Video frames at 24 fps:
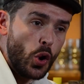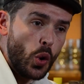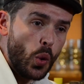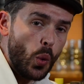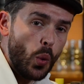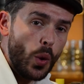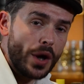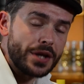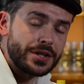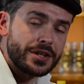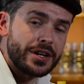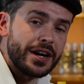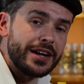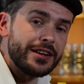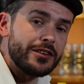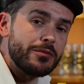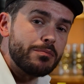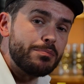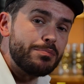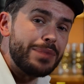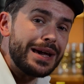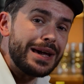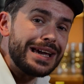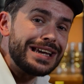what kind
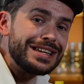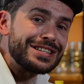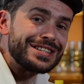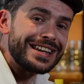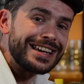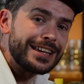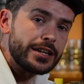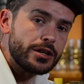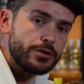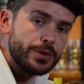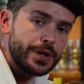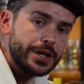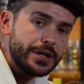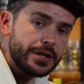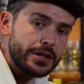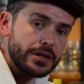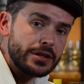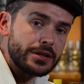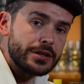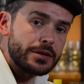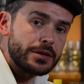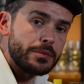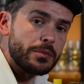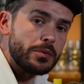of base
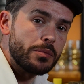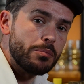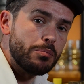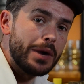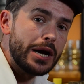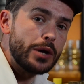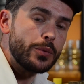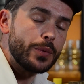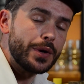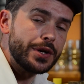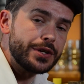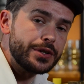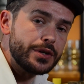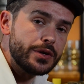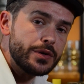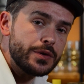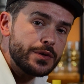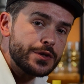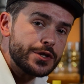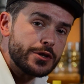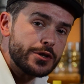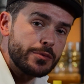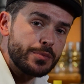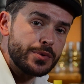ingredient might one
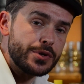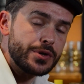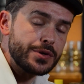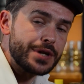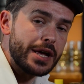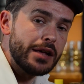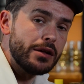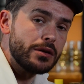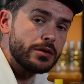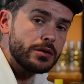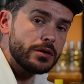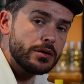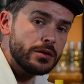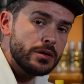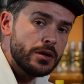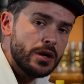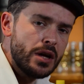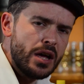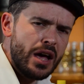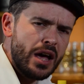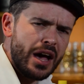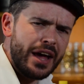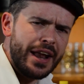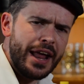use to produce alcohol,
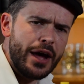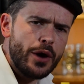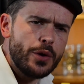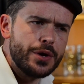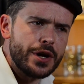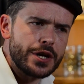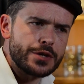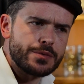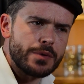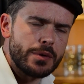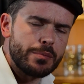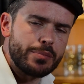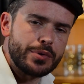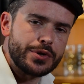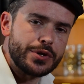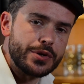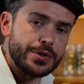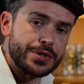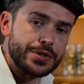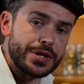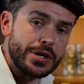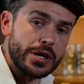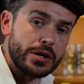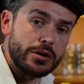and how does one
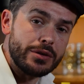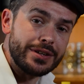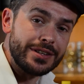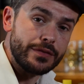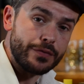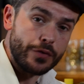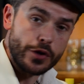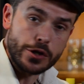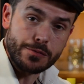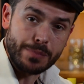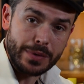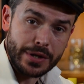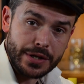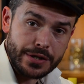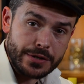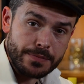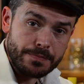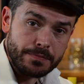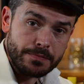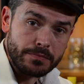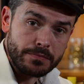produce alcohol in the first place?